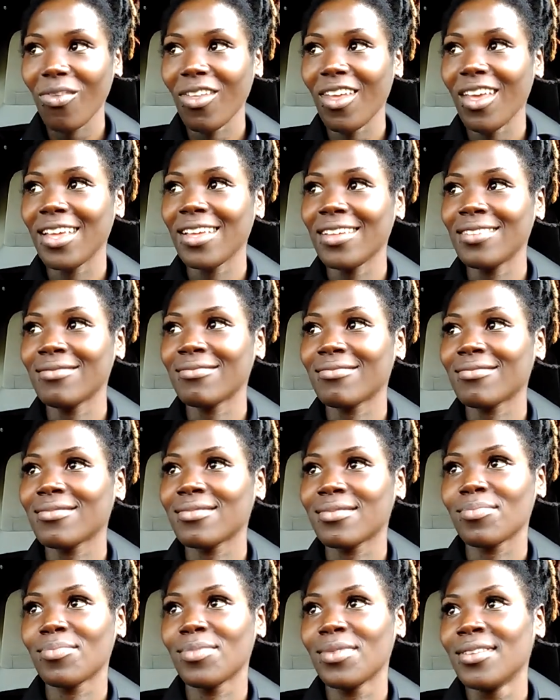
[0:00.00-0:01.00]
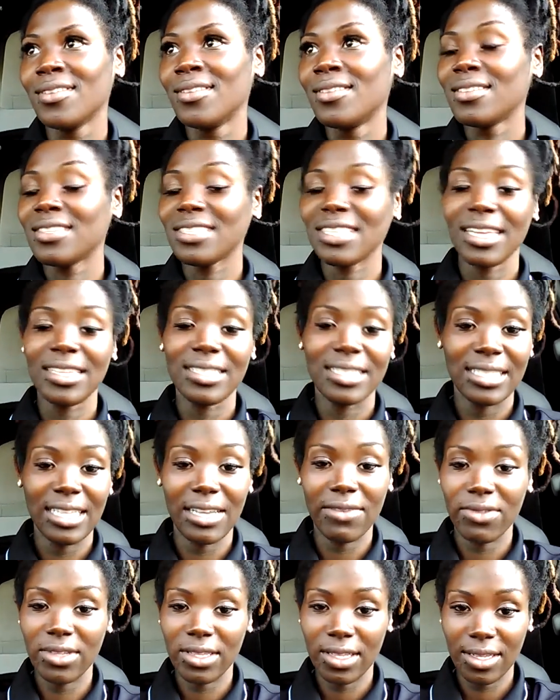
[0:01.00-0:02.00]
and sex is
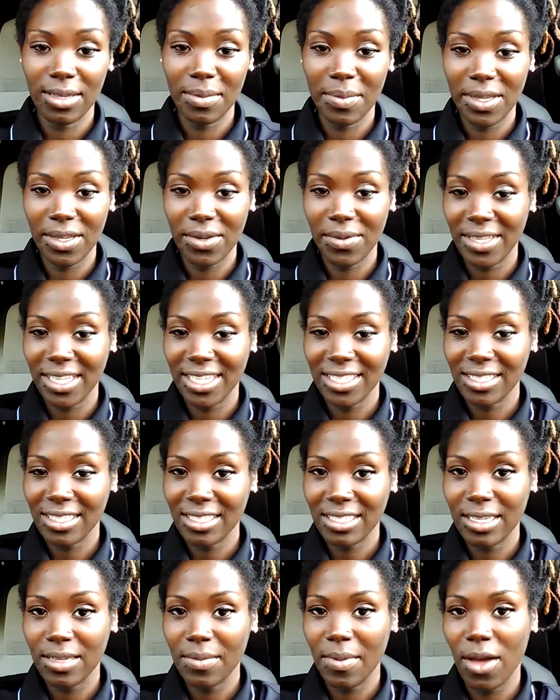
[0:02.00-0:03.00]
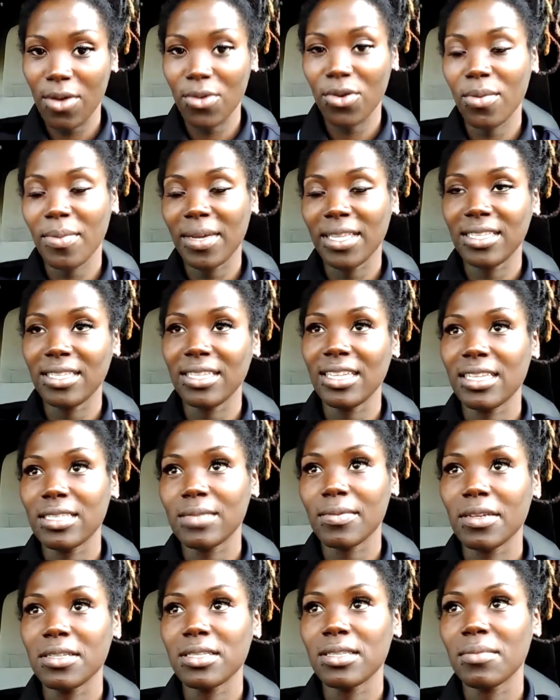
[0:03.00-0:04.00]
everything to me in a relationship. I don't know about the next
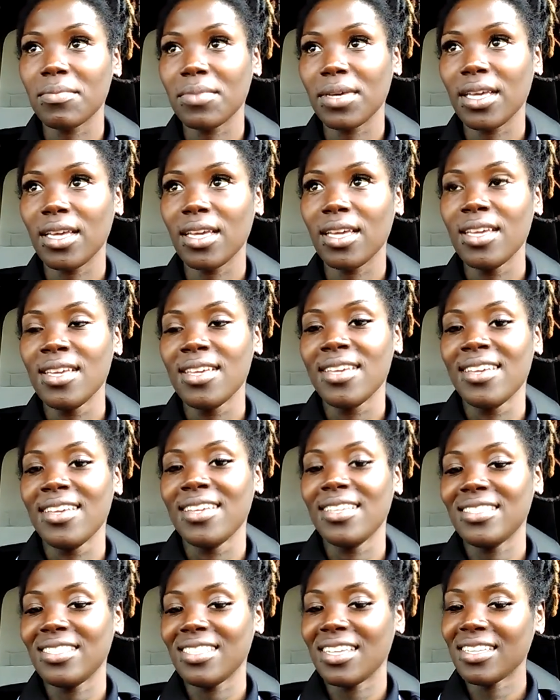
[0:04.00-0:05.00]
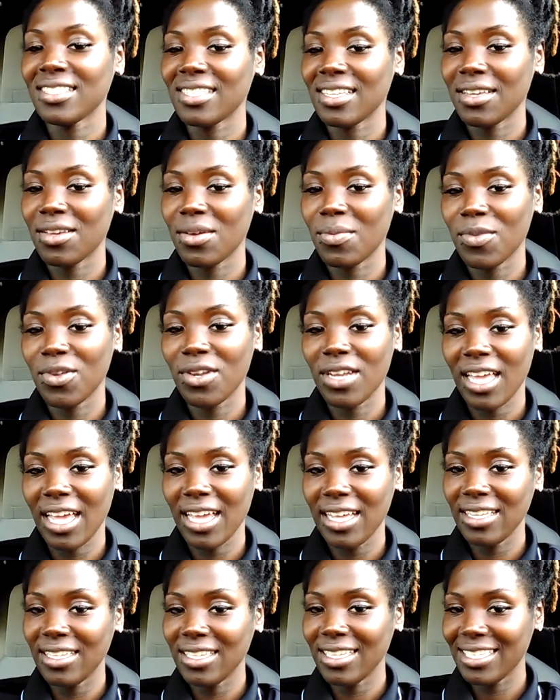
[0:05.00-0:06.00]
person, but sex and
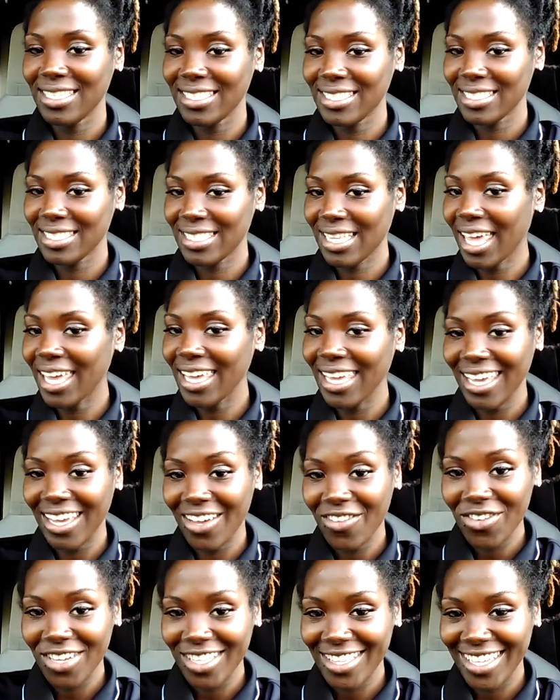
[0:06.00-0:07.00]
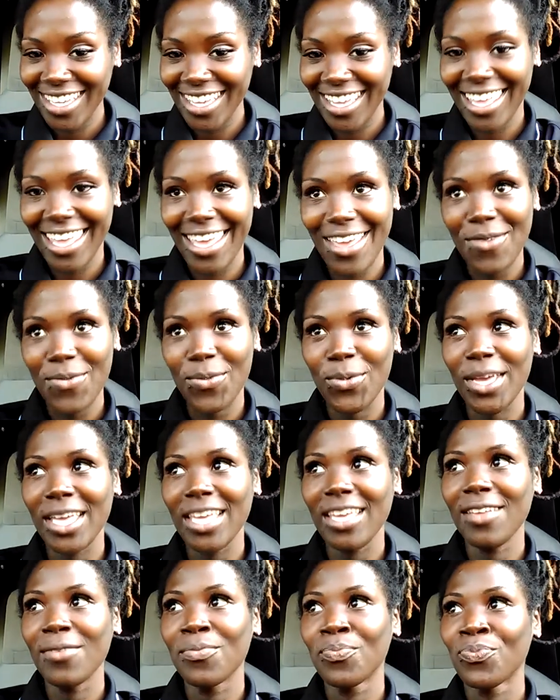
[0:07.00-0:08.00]
communicating is like everything. And
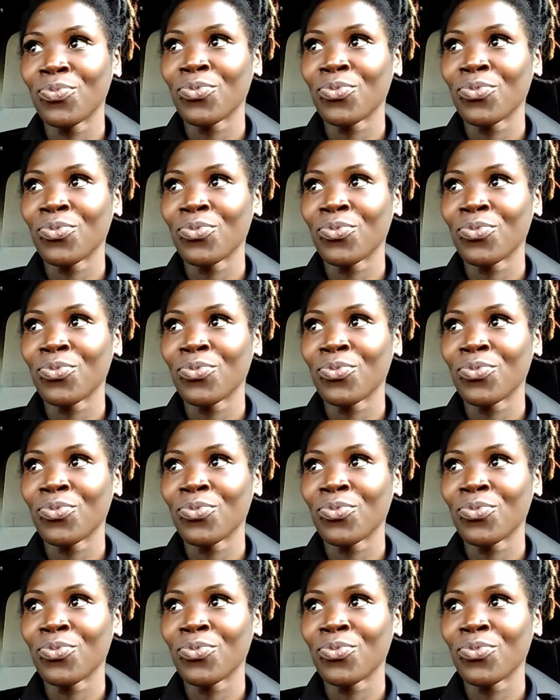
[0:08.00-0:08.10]
we